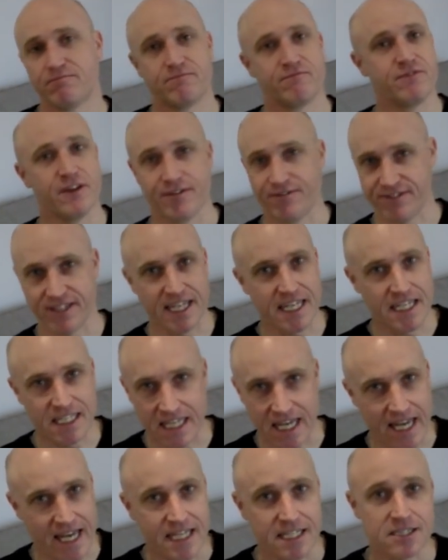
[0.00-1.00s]
15
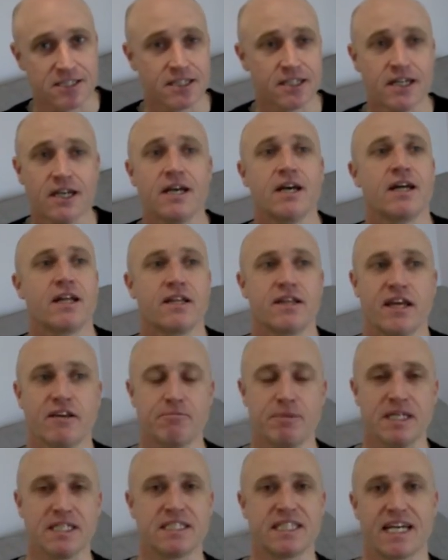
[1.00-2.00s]
years. They've
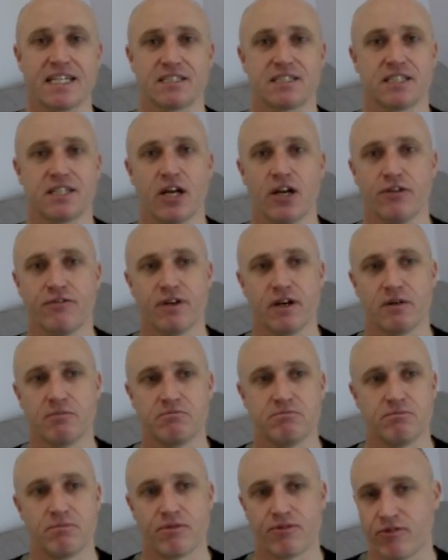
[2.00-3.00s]
been tested over
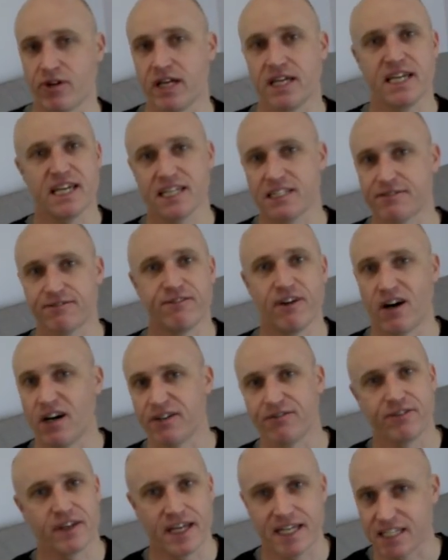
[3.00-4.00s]
3 years,
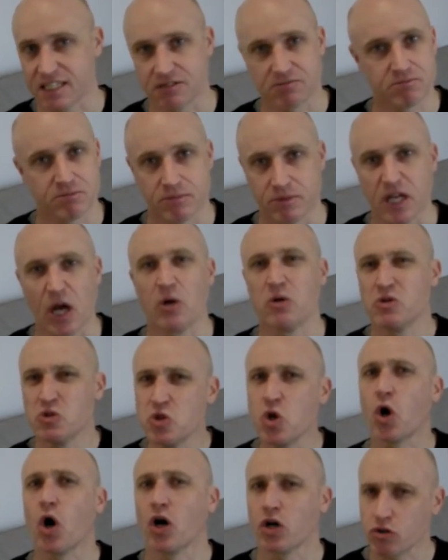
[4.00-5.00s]
5 years, you know,
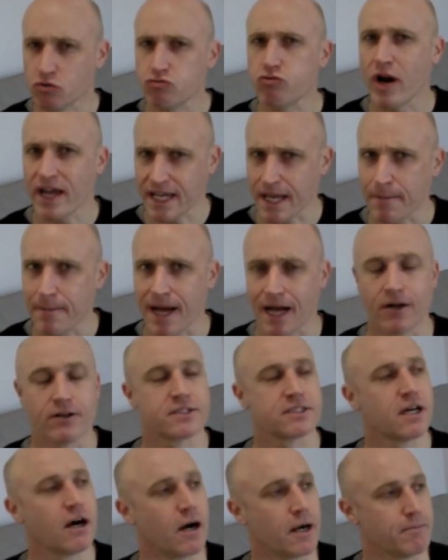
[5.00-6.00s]
not a great amount of
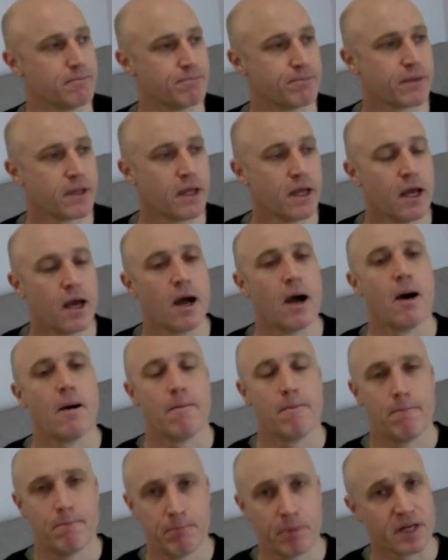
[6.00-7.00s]
time.
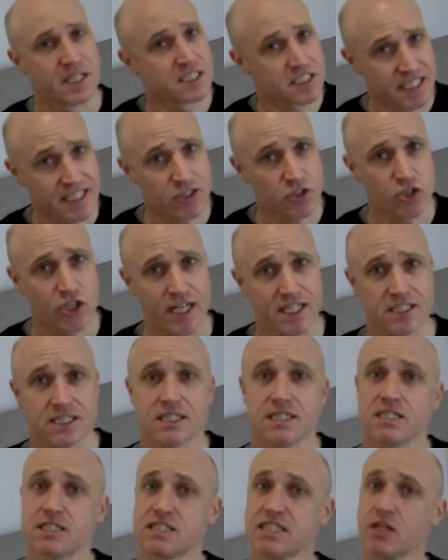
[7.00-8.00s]
But it's
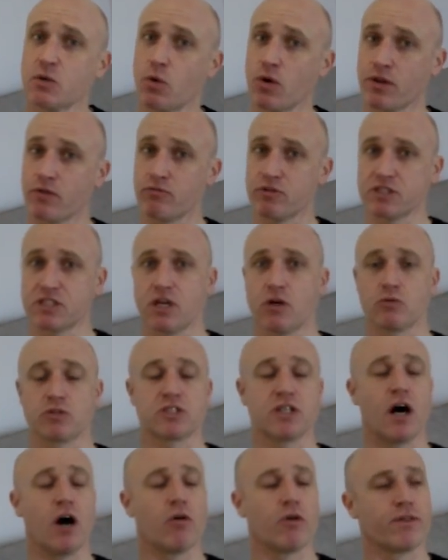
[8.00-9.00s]
interesting to see what the results
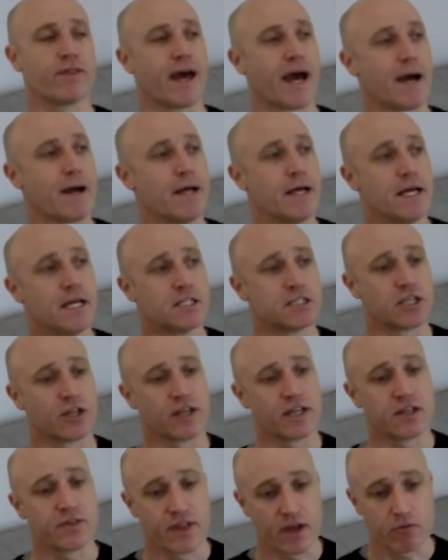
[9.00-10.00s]
are on that. So
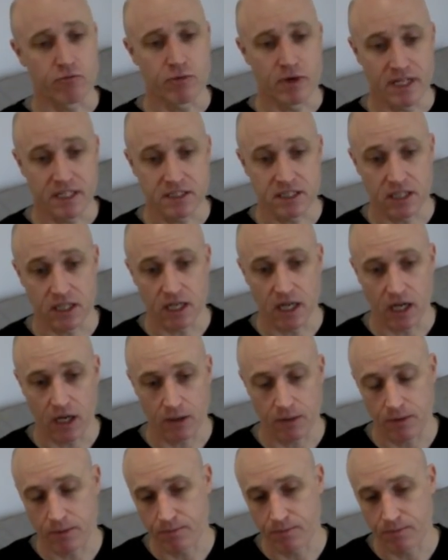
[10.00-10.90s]
there is a